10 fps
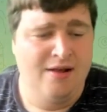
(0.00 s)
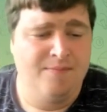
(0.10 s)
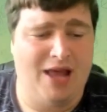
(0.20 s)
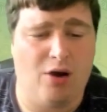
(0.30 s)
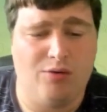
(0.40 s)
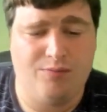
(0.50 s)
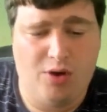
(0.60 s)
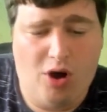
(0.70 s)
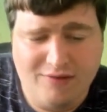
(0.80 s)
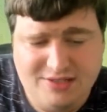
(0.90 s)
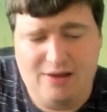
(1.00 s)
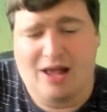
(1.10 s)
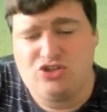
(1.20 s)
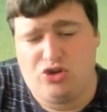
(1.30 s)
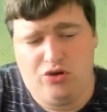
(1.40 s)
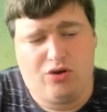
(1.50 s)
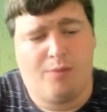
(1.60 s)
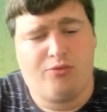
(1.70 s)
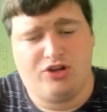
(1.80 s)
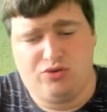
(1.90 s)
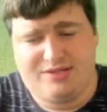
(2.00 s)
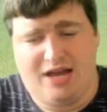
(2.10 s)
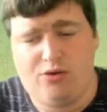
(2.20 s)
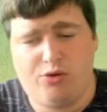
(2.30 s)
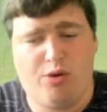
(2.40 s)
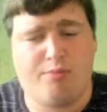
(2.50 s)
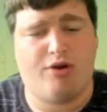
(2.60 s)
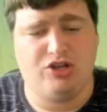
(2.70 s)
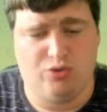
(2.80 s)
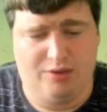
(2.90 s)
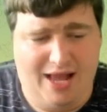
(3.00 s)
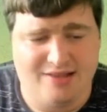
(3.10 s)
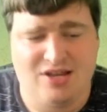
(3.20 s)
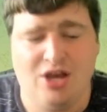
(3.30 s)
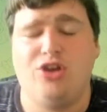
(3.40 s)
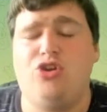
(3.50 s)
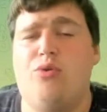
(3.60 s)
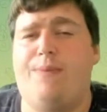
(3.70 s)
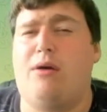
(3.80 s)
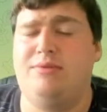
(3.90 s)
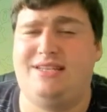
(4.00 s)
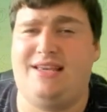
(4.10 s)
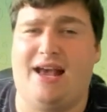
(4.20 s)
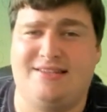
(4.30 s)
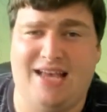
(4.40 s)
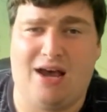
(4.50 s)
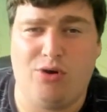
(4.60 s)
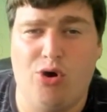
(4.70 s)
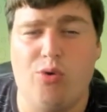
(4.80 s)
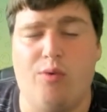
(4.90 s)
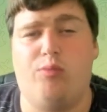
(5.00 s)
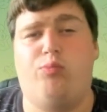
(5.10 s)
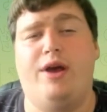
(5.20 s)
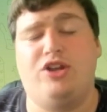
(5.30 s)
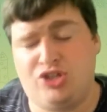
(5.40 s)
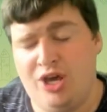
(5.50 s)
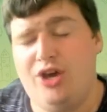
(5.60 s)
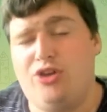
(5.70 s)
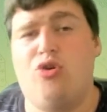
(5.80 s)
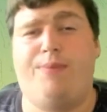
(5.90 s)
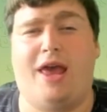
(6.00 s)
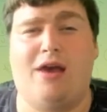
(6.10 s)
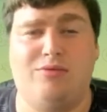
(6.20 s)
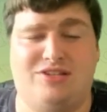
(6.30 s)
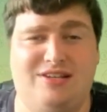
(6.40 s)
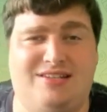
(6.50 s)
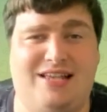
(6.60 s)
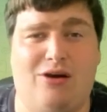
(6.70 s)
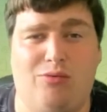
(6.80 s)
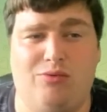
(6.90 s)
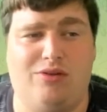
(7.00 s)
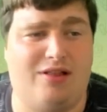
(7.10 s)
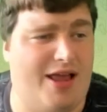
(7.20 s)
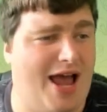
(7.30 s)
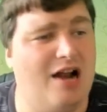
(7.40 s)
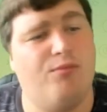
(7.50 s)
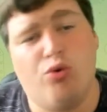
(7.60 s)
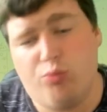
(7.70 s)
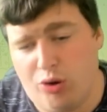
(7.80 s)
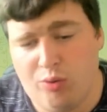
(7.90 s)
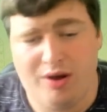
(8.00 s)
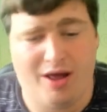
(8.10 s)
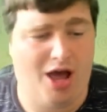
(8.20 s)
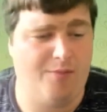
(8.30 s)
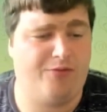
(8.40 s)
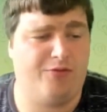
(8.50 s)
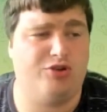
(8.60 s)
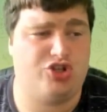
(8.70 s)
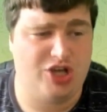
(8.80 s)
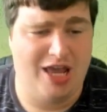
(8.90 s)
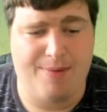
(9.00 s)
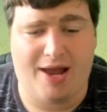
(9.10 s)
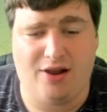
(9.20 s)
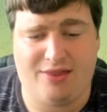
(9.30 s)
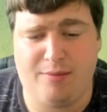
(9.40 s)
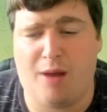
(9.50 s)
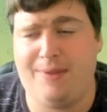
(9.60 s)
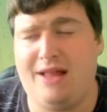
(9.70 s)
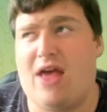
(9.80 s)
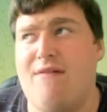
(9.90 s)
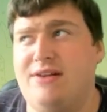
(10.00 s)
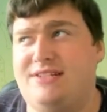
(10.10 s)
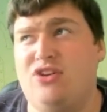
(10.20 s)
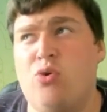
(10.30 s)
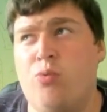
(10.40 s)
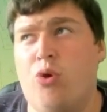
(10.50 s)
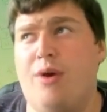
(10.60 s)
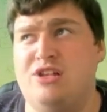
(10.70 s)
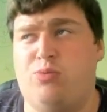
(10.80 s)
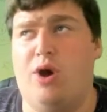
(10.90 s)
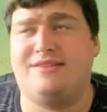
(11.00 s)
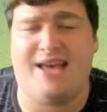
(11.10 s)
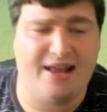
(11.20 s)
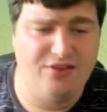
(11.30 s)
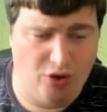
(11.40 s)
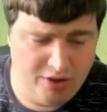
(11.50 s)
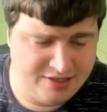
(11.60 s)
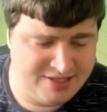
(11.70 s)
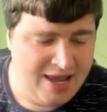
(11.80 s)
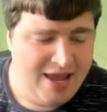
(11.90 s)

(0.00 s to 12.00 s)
Now, obviously, as you upgrade your town hall, you upgrade your land, you'll be able to get a town hall, which you'll be able to sell like animal wool um, from the sheep. And I think I believe every single wool is worth ten dollars.